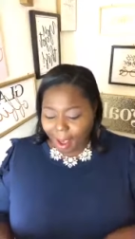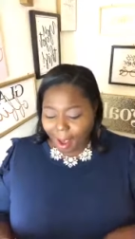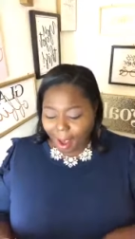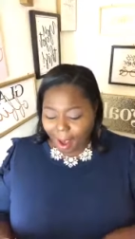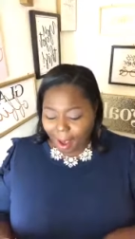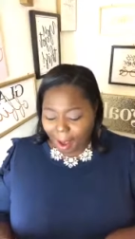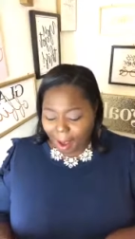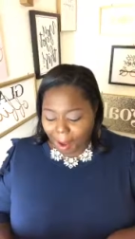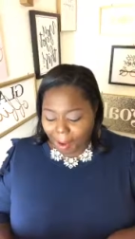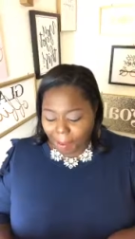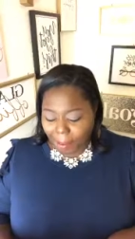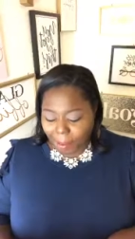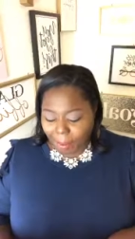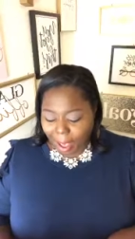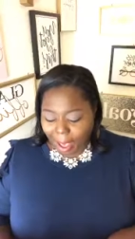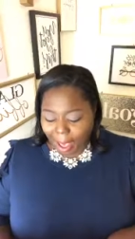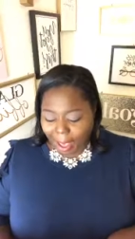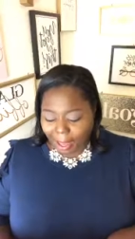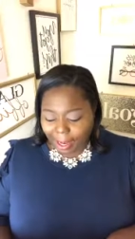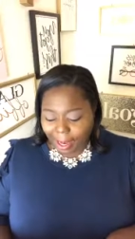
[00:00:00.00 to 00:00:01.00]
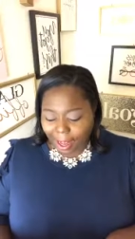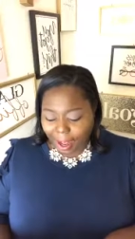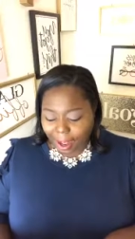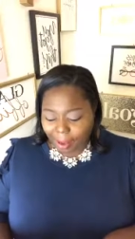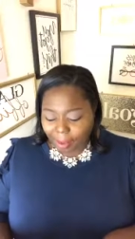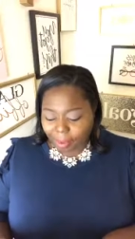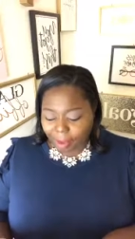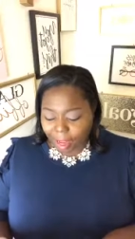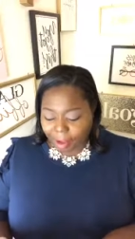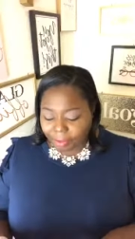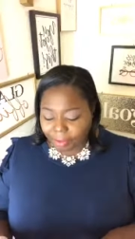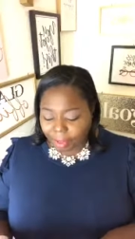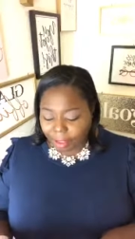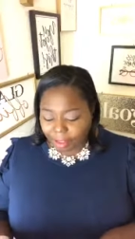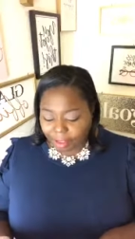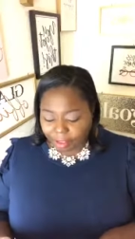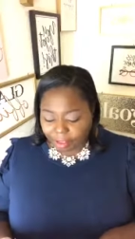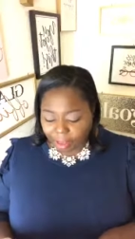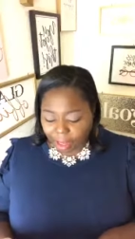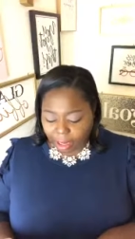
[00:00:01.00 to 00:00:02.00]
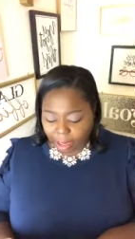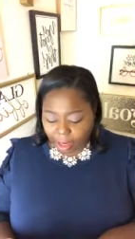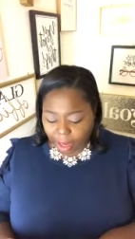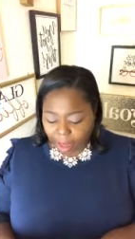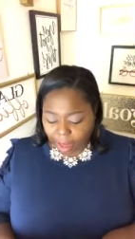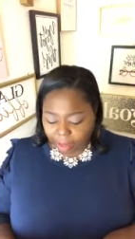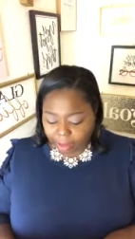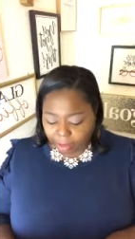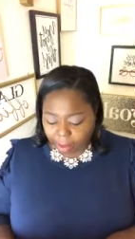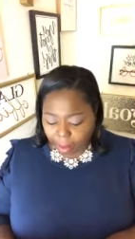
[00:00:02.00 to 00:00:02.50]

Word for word: Um, but um, definitely send us